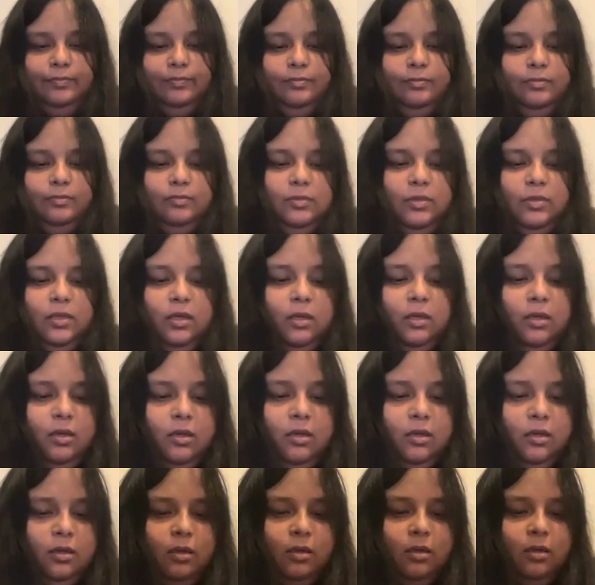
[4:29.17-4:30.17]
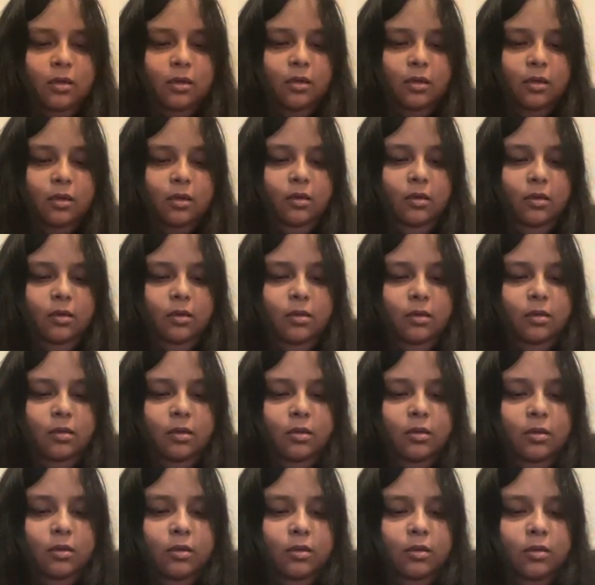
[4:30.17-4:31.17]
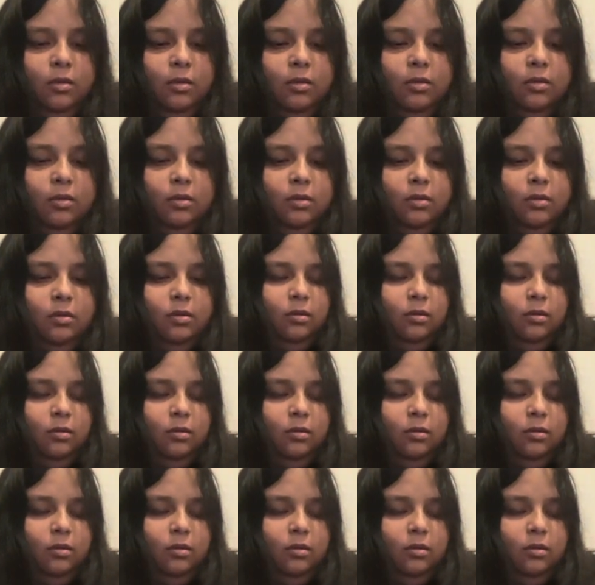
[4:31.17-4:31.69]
[no speech]